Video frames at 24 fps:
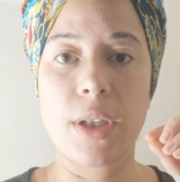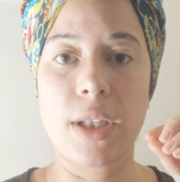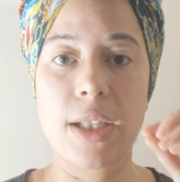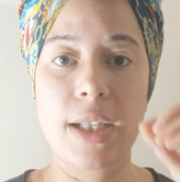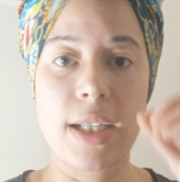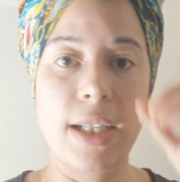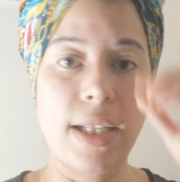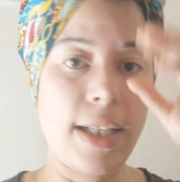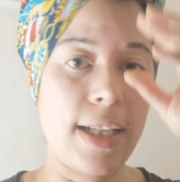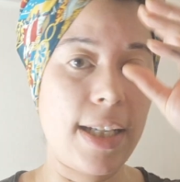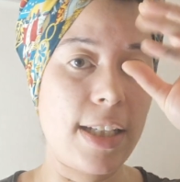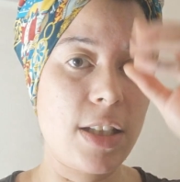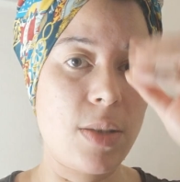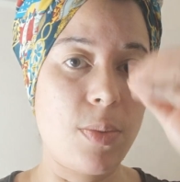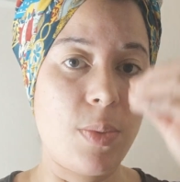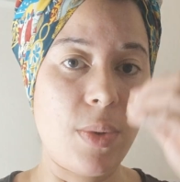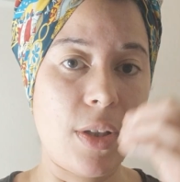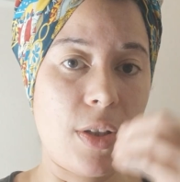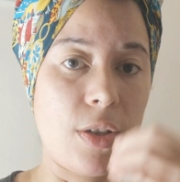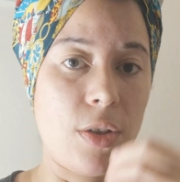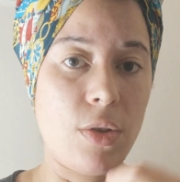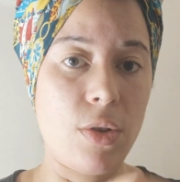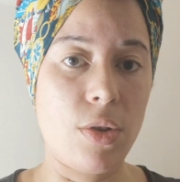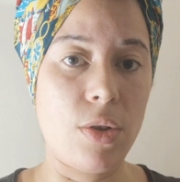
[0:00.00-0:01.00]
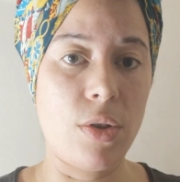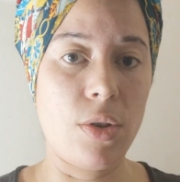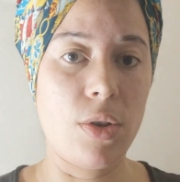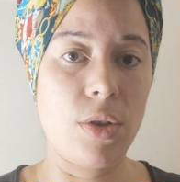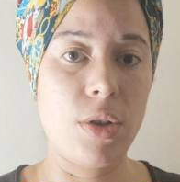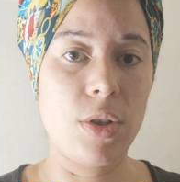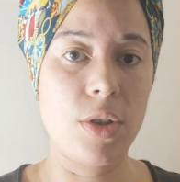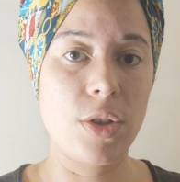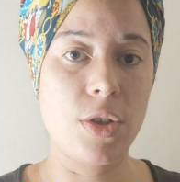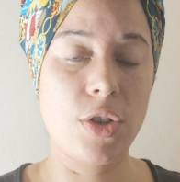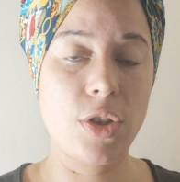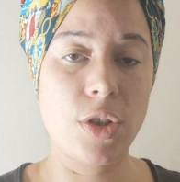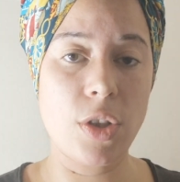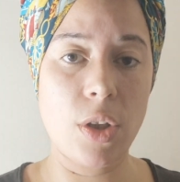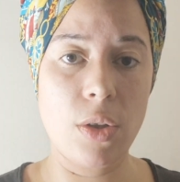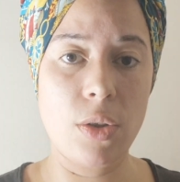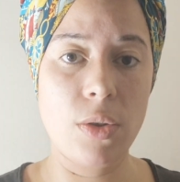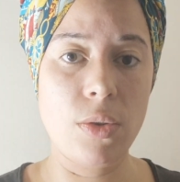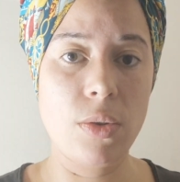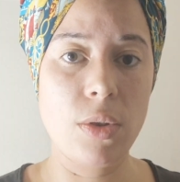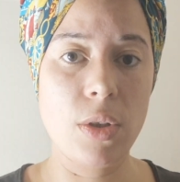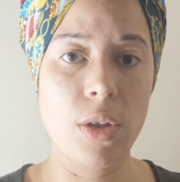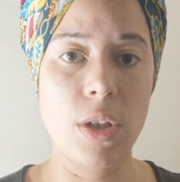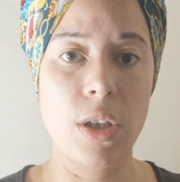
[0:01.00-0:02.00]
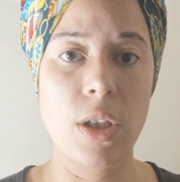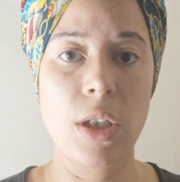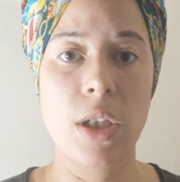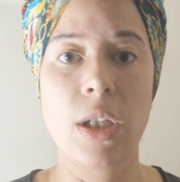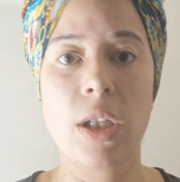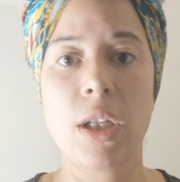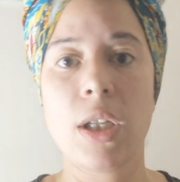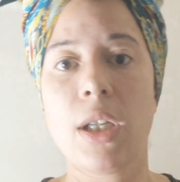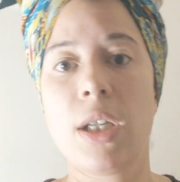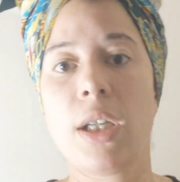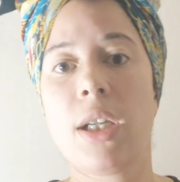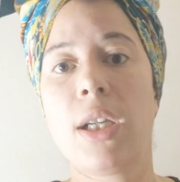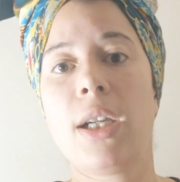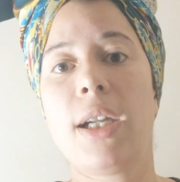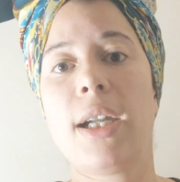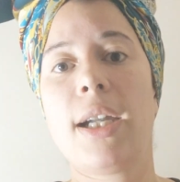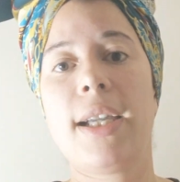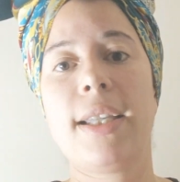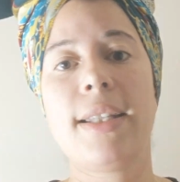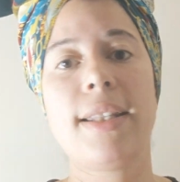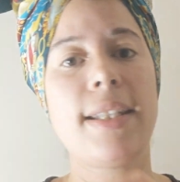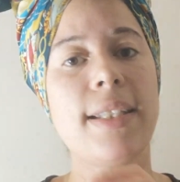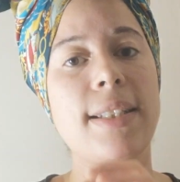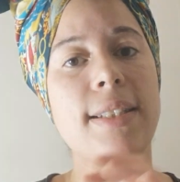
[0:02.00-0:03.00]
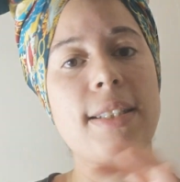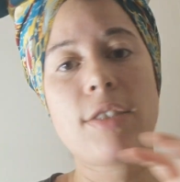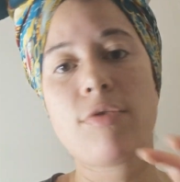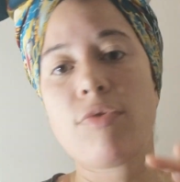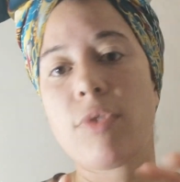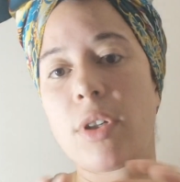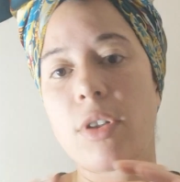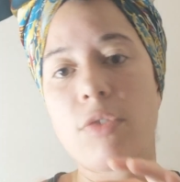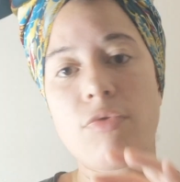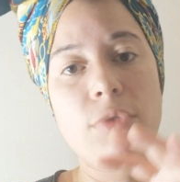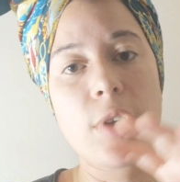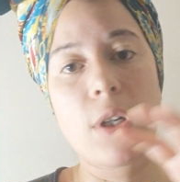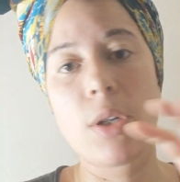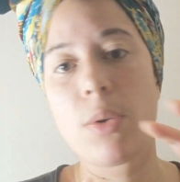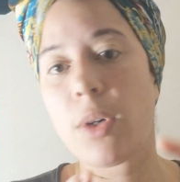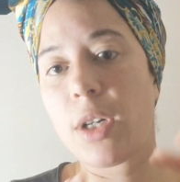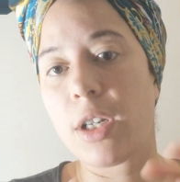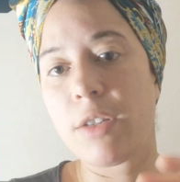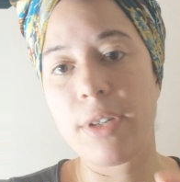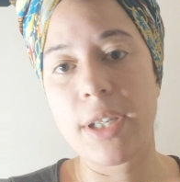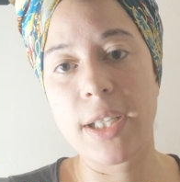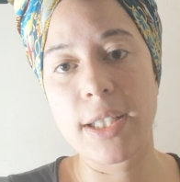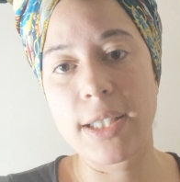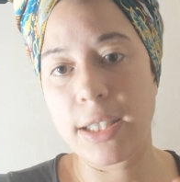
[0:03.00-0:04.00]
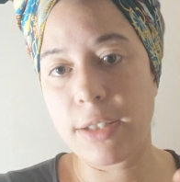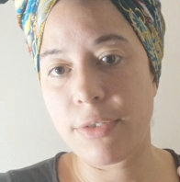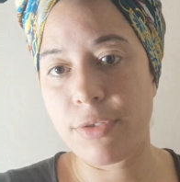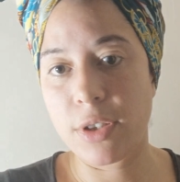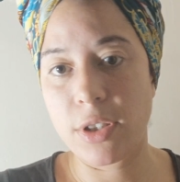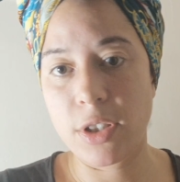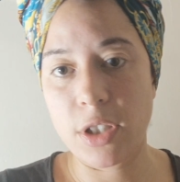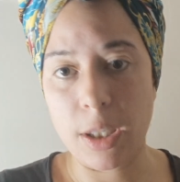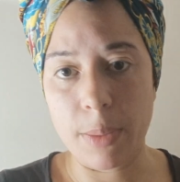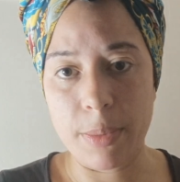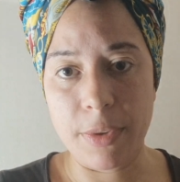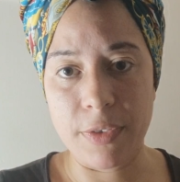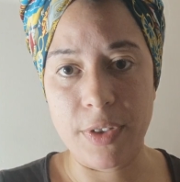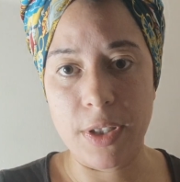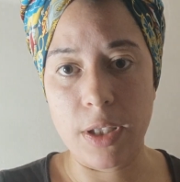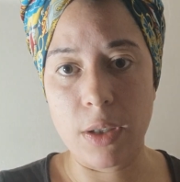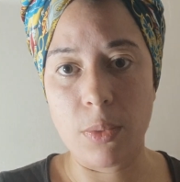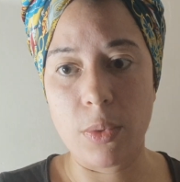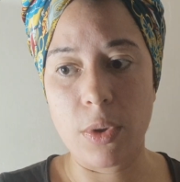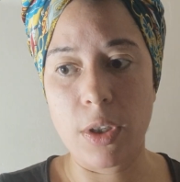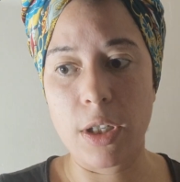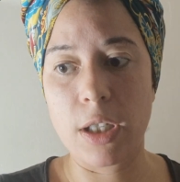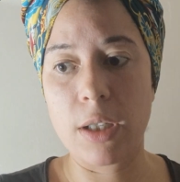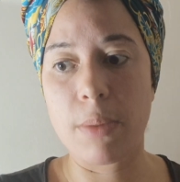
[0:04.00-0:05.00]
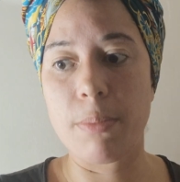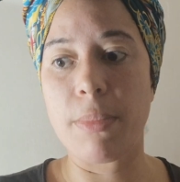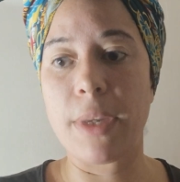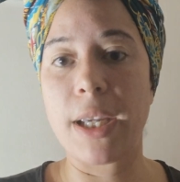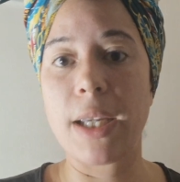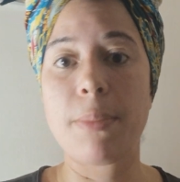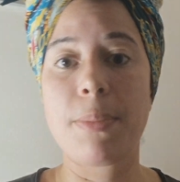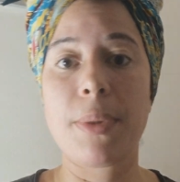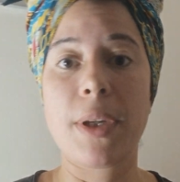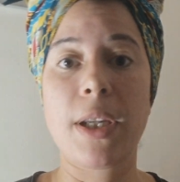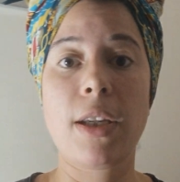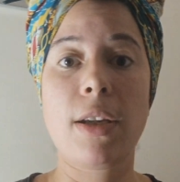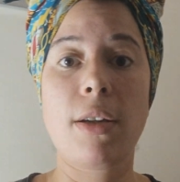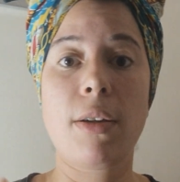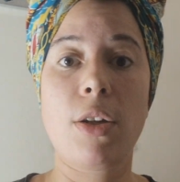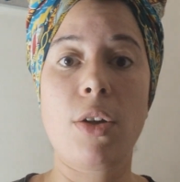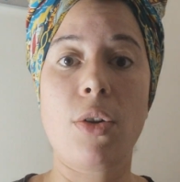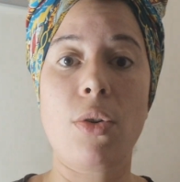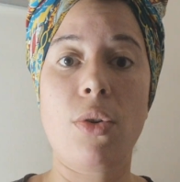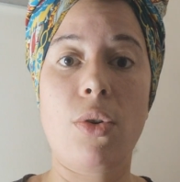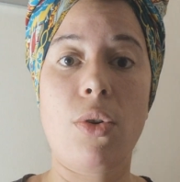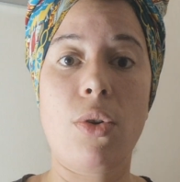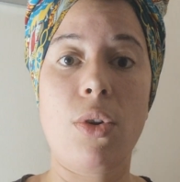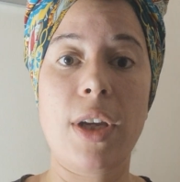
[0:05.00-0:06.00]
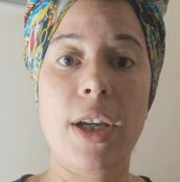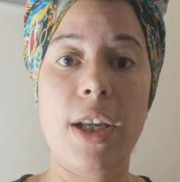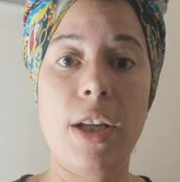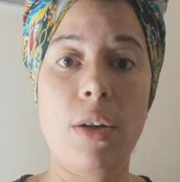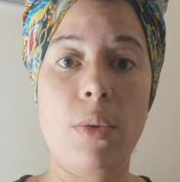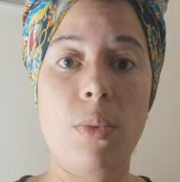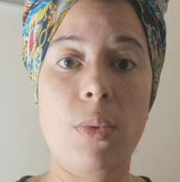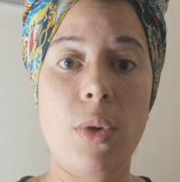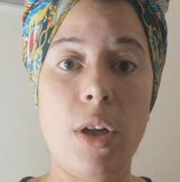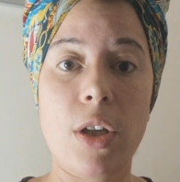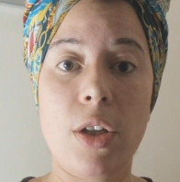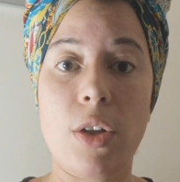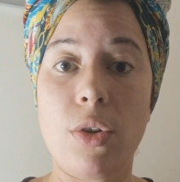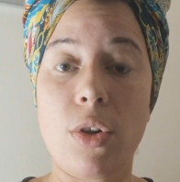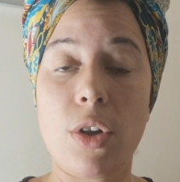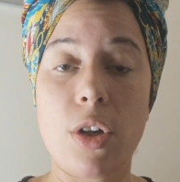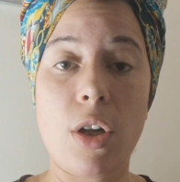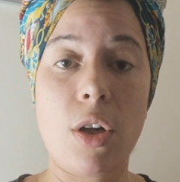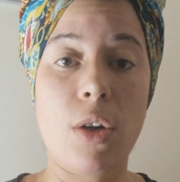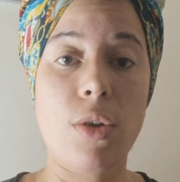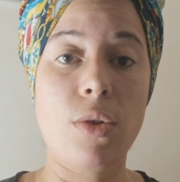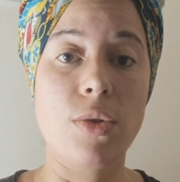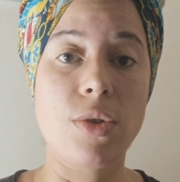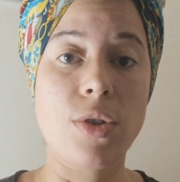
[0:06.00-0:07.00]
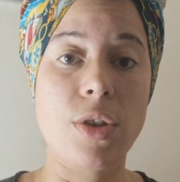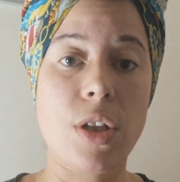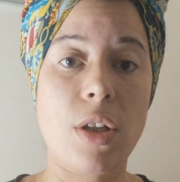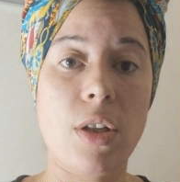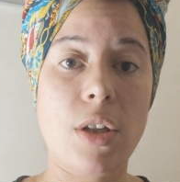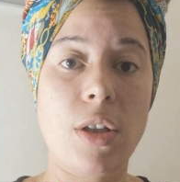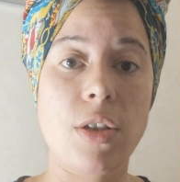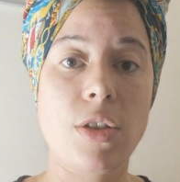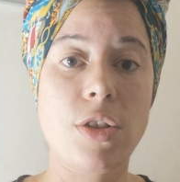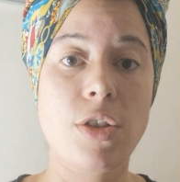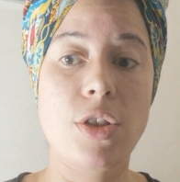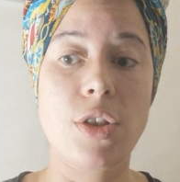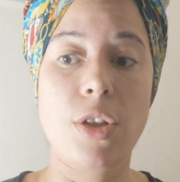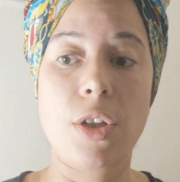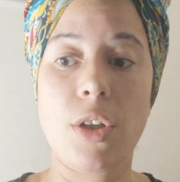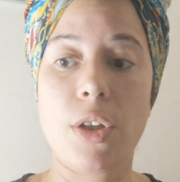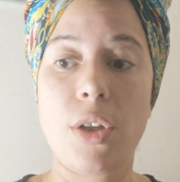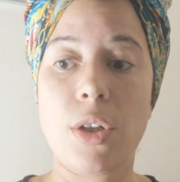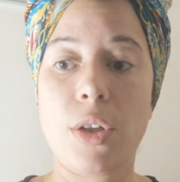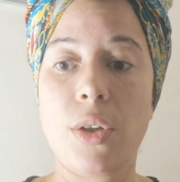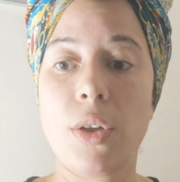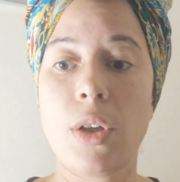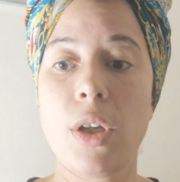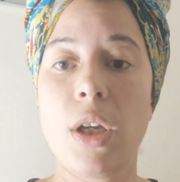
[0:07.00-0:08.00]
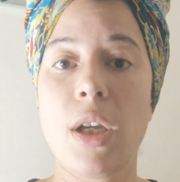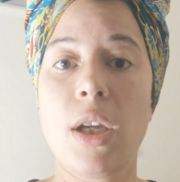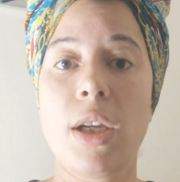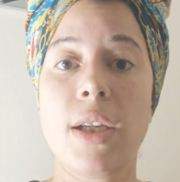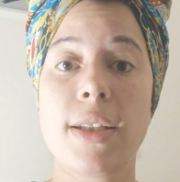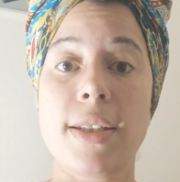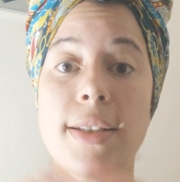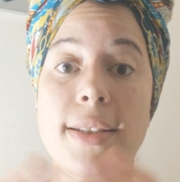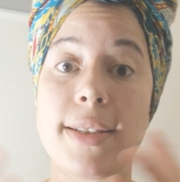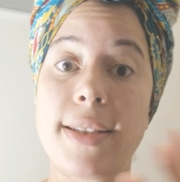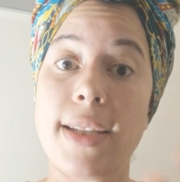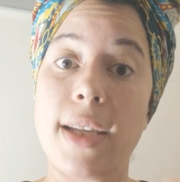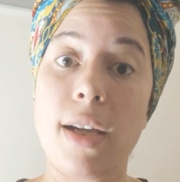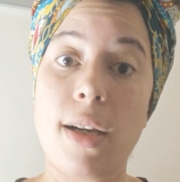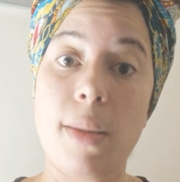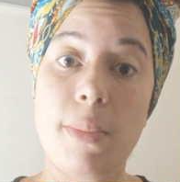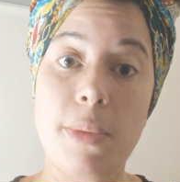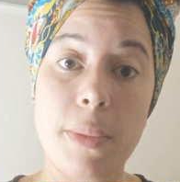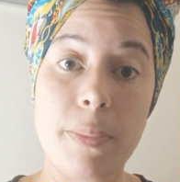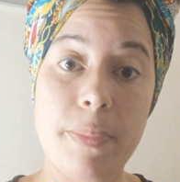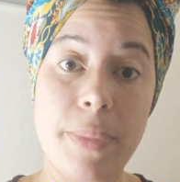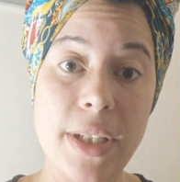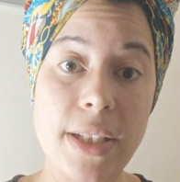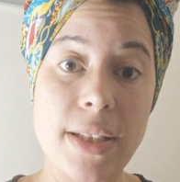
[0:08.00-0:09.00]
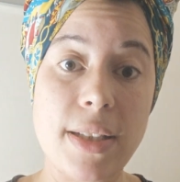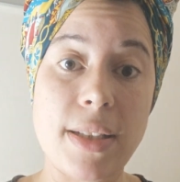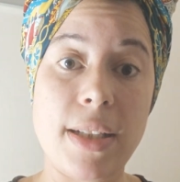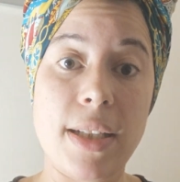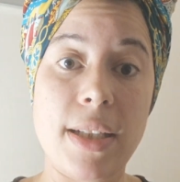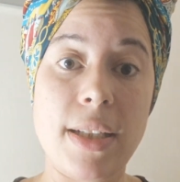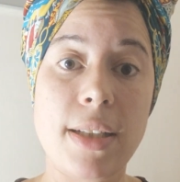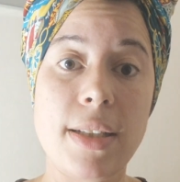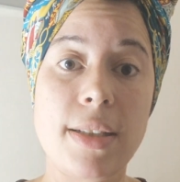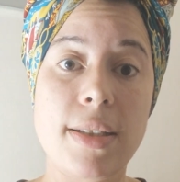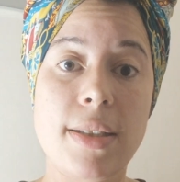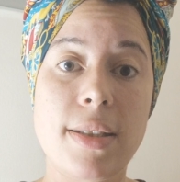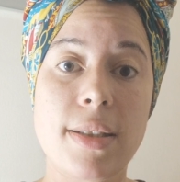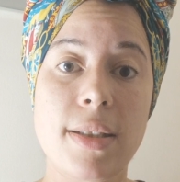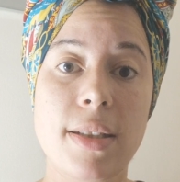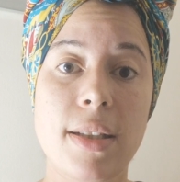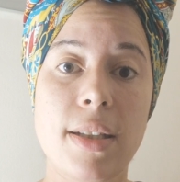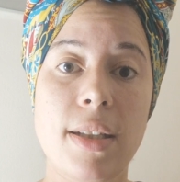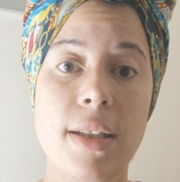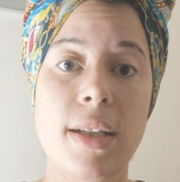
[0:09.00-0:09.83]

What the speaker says: connect with your soul, and this is requiring a different type of inner work. Maybe your goals are to set up a business.